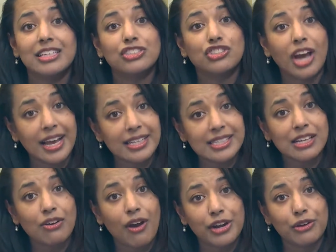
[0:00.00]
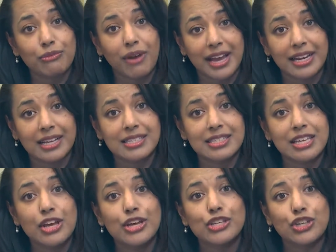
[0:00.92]
giant cell arteritis,
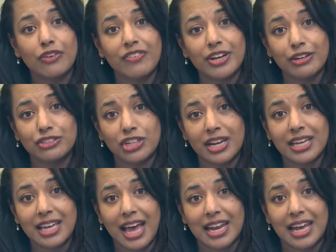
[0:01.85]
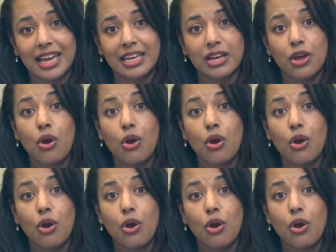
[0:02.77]
cervicogenic headache,